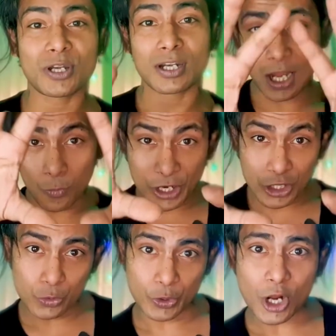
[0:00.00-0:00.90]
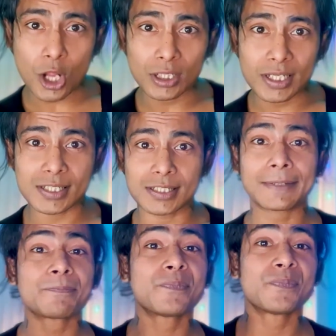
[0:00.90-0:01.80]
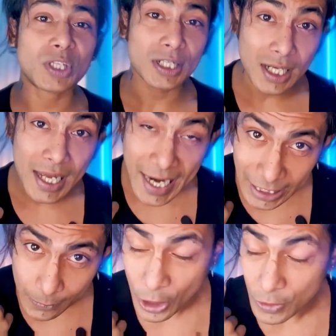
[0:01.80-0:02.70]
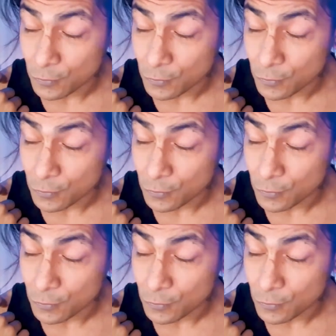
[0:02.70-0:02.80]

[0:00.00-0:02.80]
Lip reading: Now when you're doing all this thing, the 8th point will